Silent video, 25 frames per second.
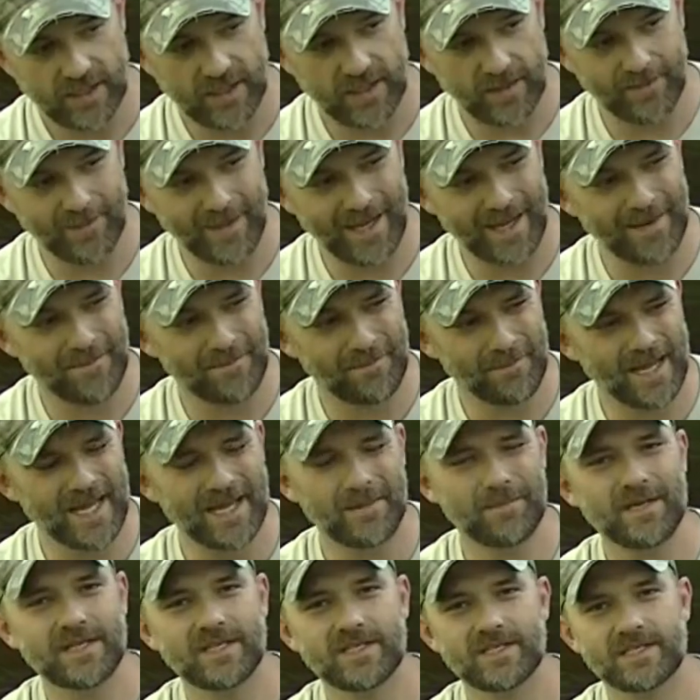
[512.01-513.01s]
It may
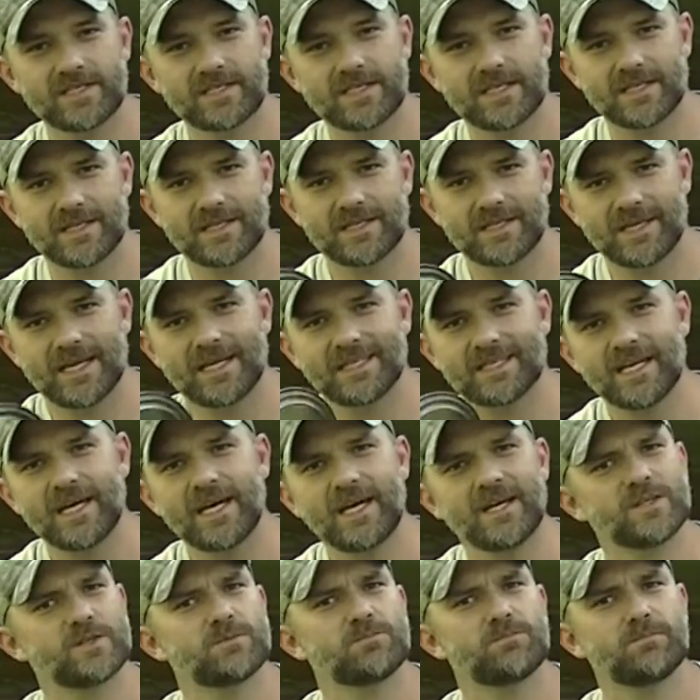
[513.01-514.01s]
be just a
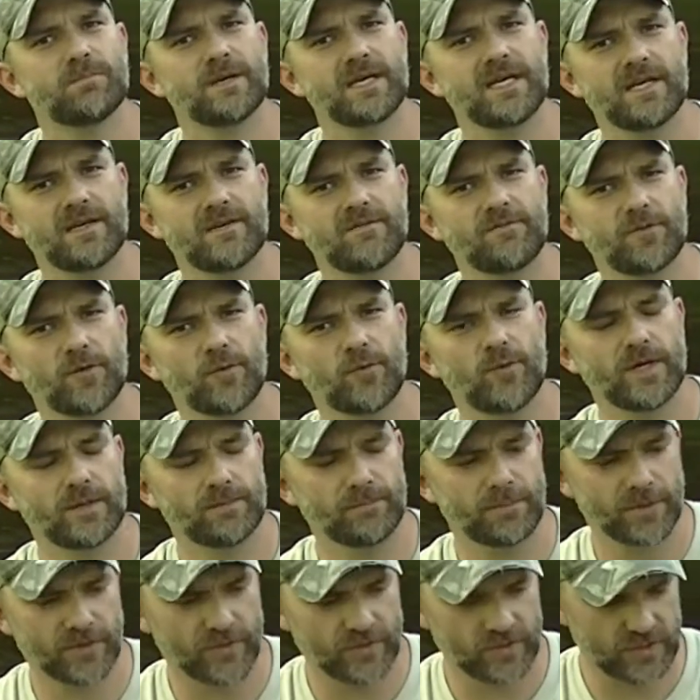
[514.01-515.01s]
touch big for one
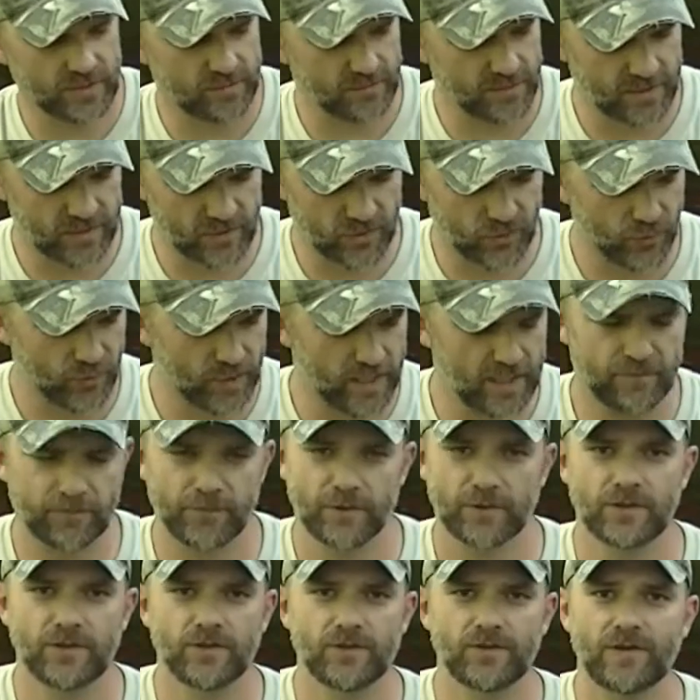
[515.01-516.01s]
person, but it's great
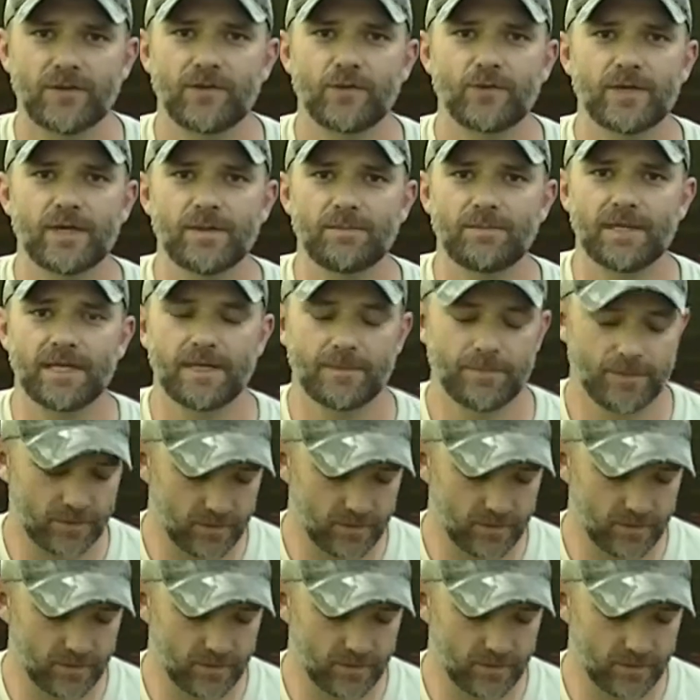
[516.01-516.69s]
for 2 to 3 people.